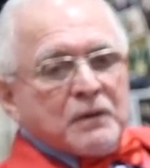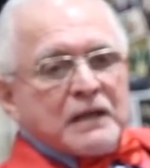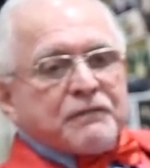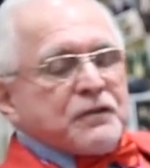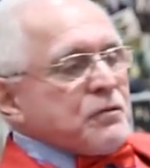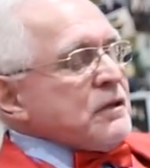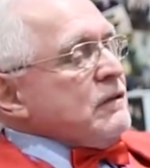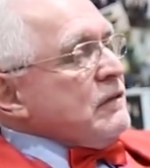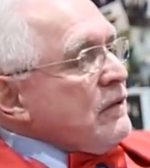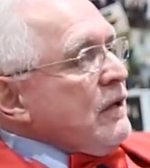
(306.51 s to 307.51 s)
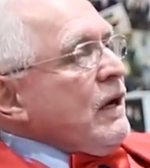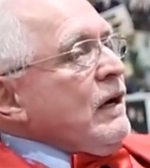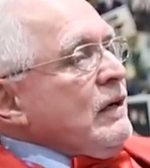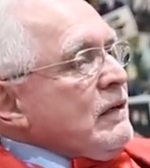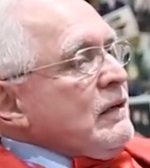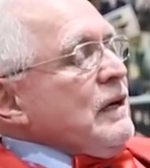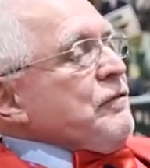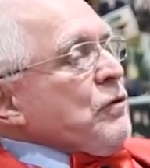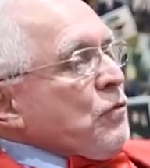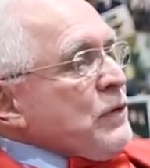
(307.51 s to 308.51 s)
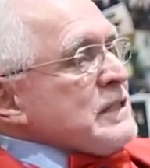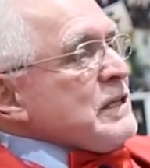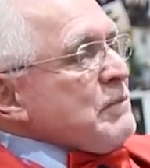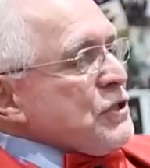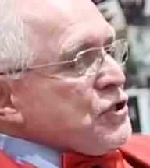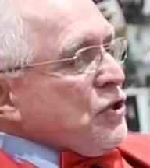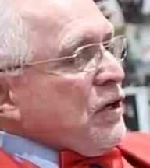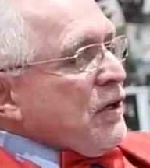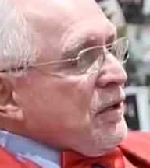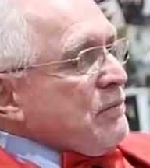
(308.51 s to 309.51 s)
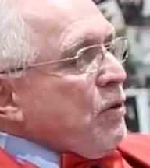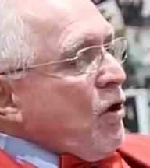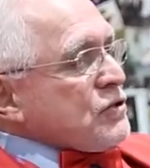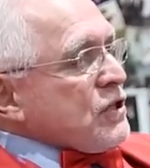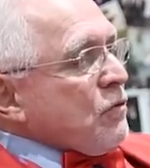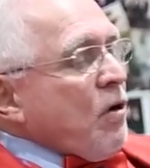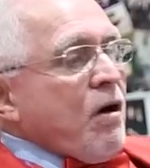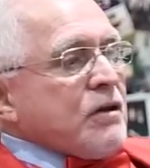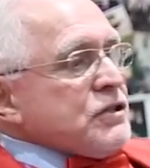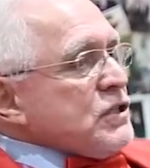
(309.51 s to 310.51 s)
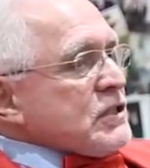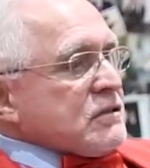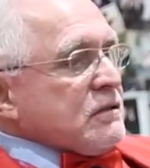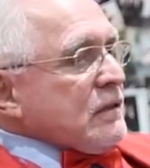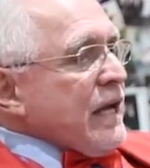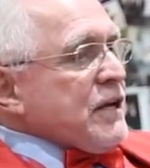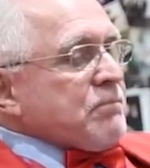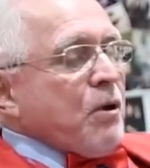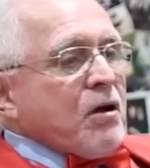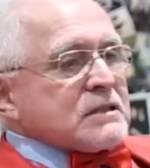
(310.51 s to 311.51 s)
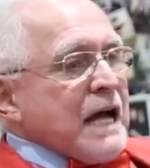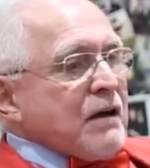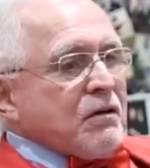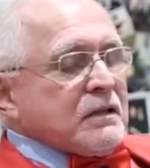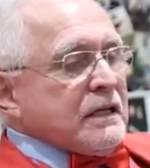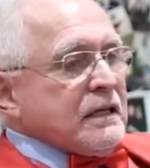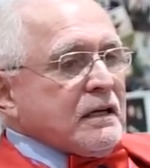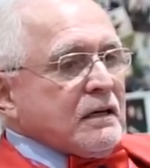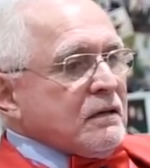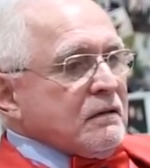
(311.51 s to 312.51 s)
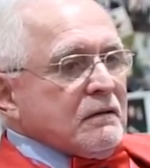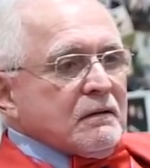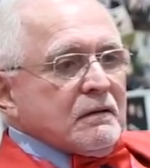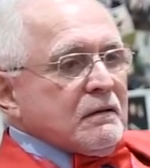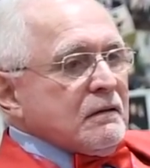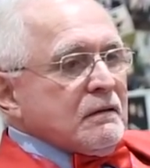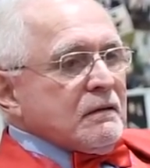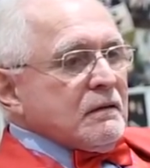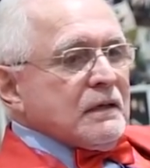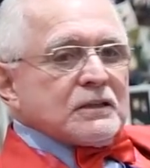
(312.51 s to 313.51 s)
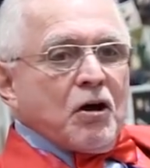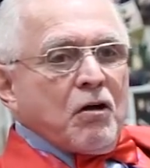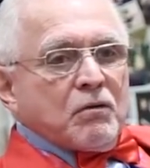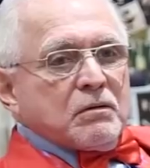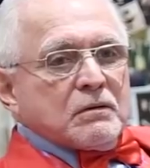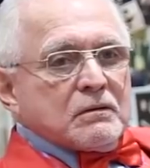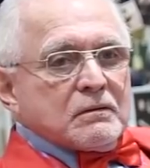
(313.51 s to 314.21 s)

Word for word: But if you were if you're reasonably sure and balls to the wall, you just lay your balls out on the uh, and go.